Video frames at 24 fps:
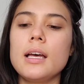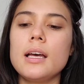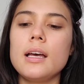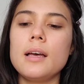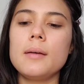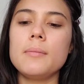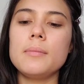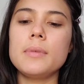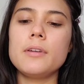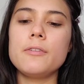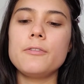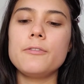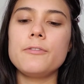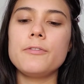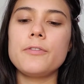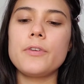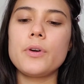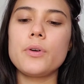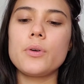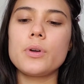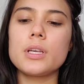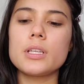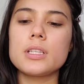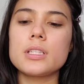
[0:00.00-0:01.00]
I'm gonna
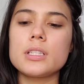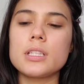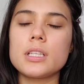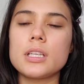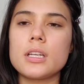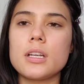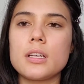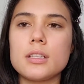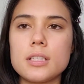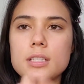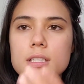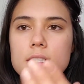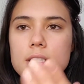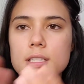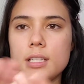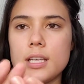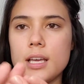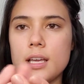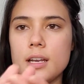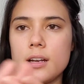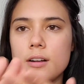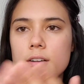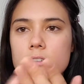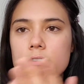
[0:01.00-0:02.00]
focus it on the
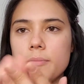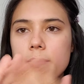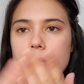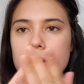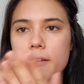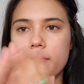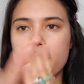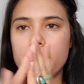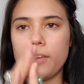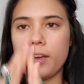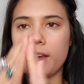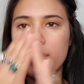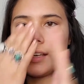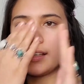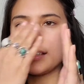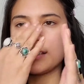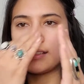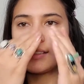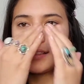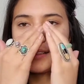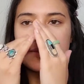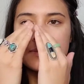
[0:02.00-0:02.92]
center of my face.